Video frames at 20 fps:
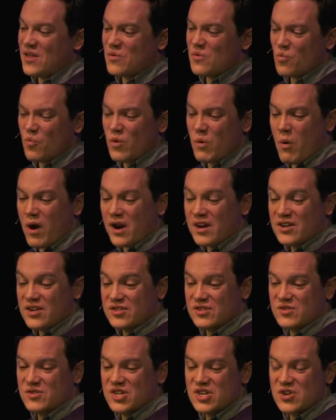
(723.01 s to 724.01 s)
what we want to
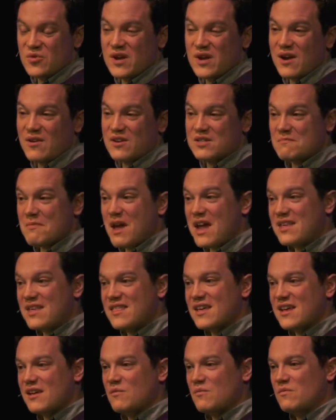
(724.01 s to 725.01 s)
do here is
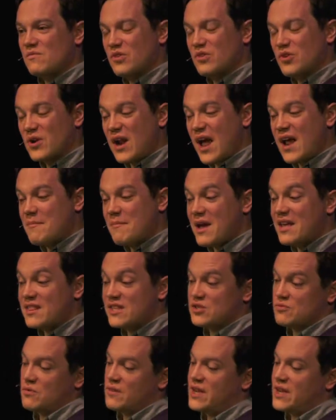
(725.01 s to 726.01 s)
learn how to make
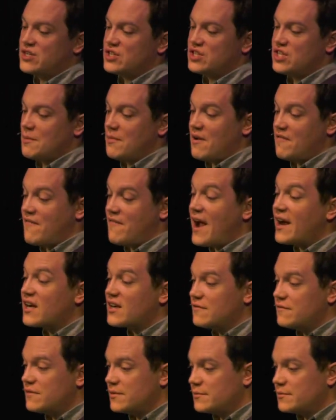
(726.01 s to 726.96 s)
this relationship effective.